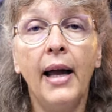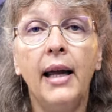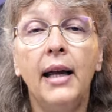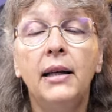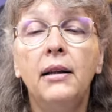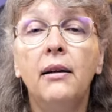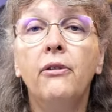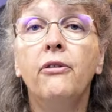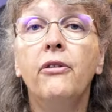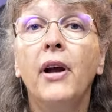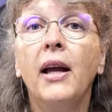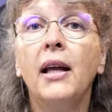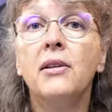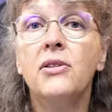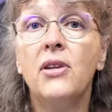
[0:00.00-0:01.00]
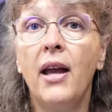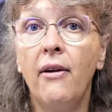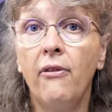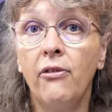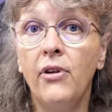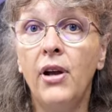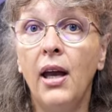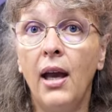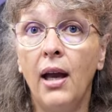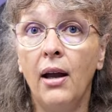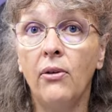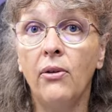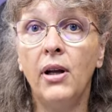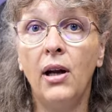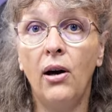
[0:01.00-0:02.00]
it affects every
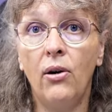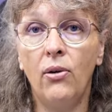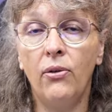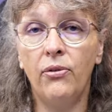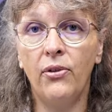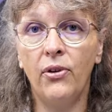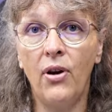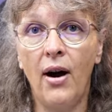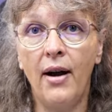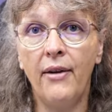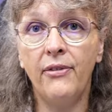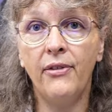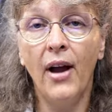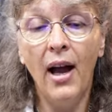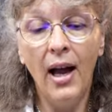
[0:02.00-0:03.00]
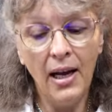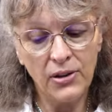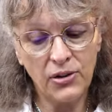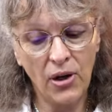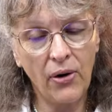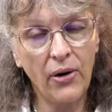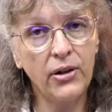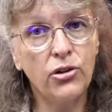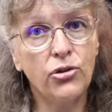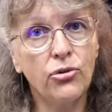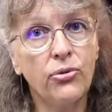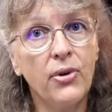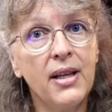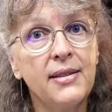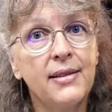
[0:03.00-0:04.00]
area of life. So
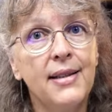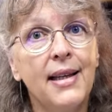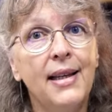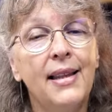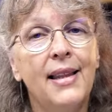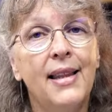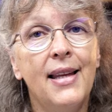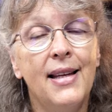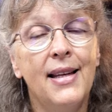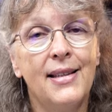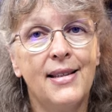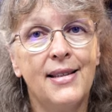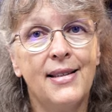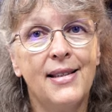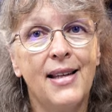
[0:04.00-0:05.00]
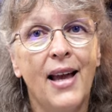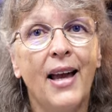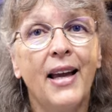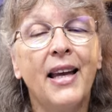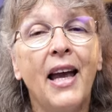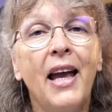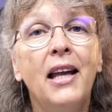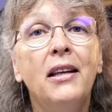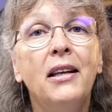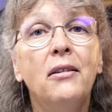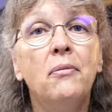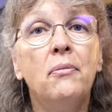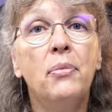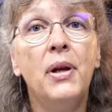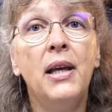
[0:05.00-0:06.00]
addressing this
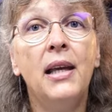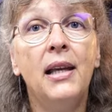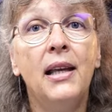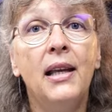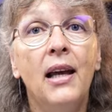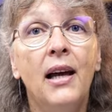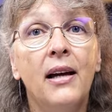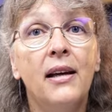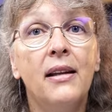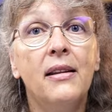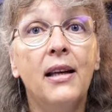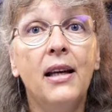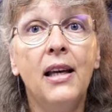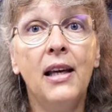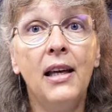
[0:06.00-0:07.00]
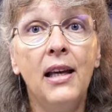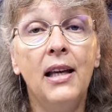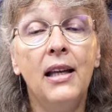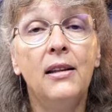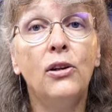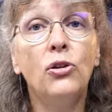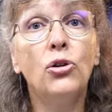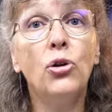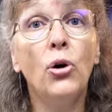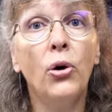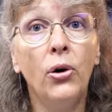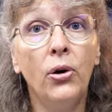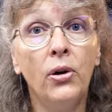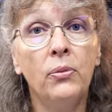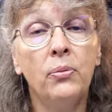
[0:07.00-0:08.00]
can be the key, the
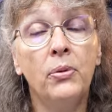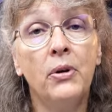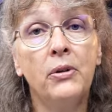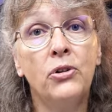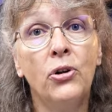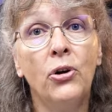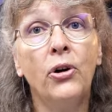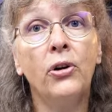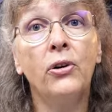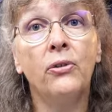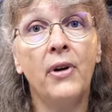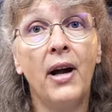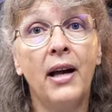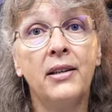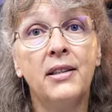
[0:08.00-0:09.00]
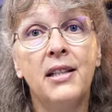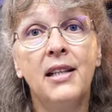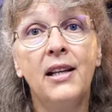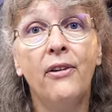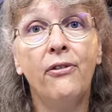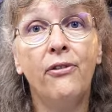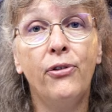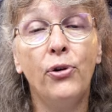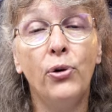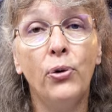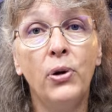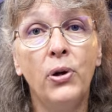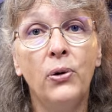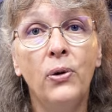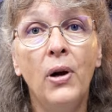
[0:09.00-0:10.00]
turnaround here
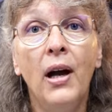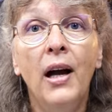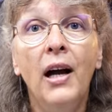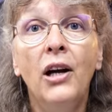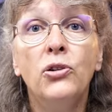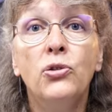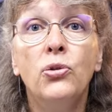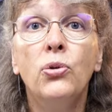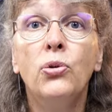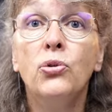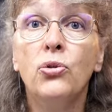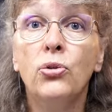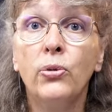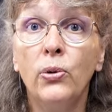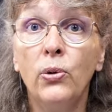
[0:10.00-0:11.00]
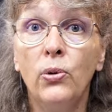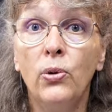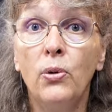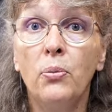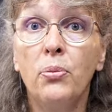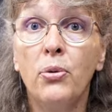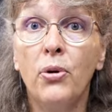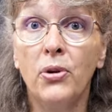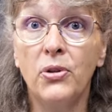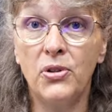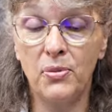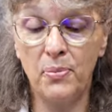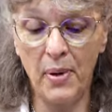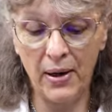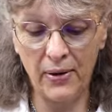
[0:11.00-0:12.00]
for you to true
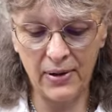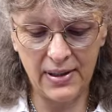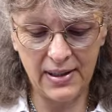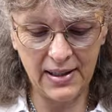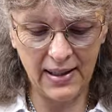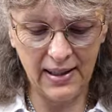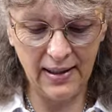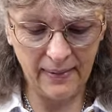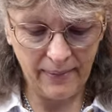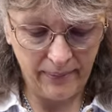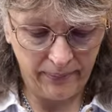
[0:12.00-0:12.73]
prosperity.